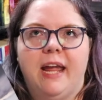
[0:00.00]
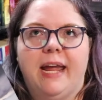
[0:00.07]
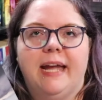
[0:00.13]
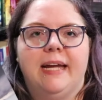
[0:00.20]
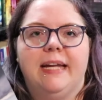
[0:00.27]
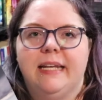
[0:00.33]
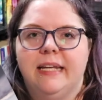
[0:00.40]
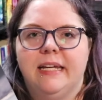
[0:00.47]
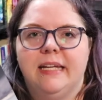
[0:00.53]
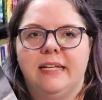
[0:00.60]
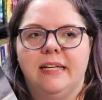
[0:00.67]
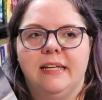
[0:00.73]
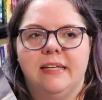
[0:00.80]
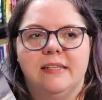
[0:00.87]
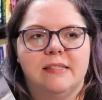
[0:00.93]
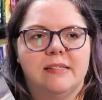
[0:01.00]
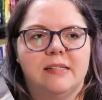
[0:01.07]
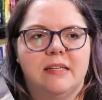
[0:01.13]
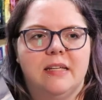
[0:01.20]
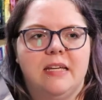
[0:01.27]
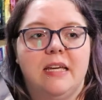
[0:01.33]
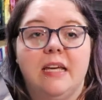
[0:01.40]
and
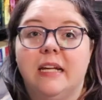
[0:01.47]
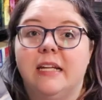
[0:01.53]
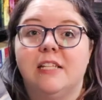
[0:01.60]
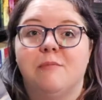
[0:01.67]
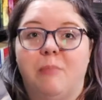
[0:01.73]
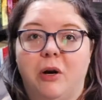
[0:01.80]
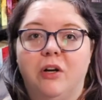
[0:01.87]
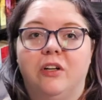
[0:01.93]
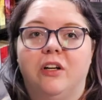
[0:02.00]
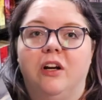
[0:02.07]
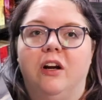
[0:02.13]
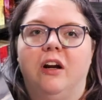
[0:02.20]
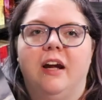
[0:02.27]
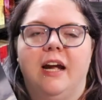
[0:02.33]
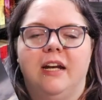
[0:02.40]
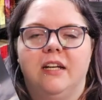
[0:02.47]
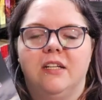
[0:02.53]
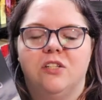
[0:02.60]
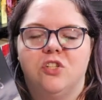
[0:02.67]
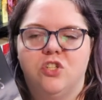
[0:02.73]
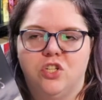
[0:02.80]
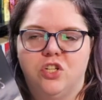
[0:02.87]
his, he and his partner and
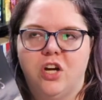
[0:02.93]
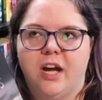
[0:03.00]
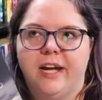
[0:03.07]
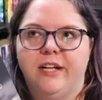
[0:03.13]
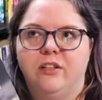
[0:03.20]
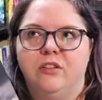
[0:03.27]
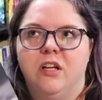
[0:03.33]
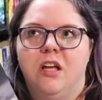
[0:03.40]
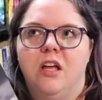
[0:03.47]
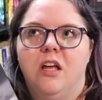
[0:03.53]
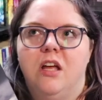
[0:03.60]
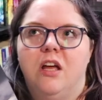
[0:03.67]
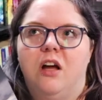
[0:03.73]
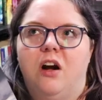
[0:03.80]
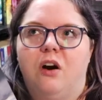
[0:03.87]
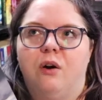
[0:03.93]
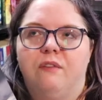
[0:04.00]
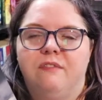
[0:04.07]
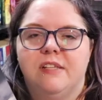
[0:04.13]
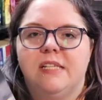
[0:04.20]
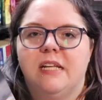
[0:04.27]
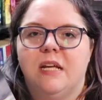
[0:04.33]
his child are
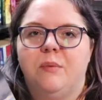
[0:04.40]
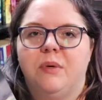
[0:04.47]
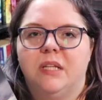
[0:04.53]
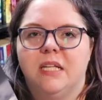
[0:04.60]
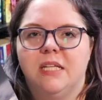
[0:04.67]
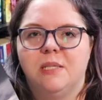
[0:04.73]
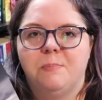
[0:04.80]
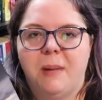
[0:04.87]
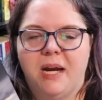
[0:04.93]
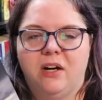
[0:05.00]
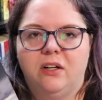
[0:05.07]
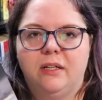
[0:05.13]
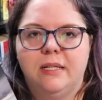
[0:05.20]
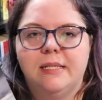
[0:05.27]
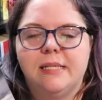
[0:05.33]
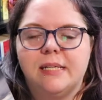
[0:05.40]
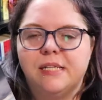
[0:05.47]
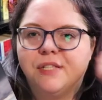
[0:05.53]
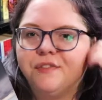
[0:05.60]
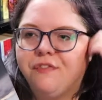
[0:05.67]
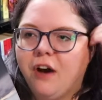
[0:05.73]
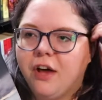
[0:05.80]
visiting with his parents.
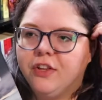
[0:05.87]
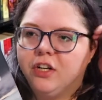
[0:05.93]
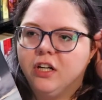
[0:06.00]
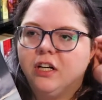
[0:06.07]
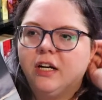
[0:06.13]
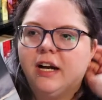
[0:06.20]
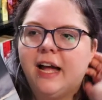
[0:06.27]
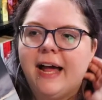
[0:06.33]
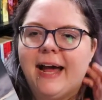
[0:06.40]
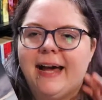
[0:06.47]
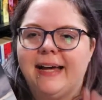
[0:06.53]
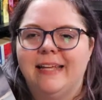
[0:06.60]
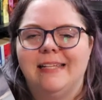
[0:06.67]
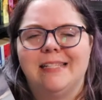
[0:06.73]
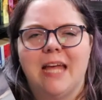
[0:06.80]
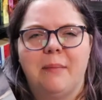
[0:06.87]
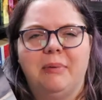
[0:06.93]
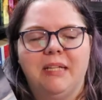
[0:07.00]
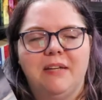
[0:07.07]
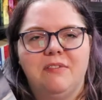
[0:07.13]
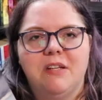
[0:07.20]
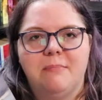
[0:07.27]
His father has, I
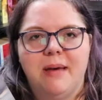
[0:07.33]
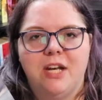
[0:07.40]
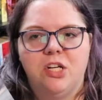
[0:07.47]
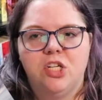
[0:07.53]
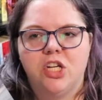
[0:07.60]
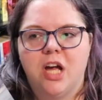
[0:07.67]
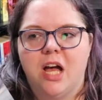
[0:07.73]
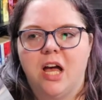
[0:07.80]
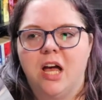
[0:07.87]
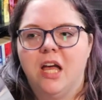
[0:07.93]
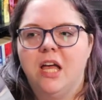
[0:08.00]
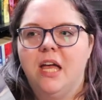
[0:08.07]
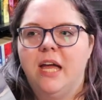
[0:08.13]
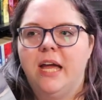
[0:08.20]
believe, dementia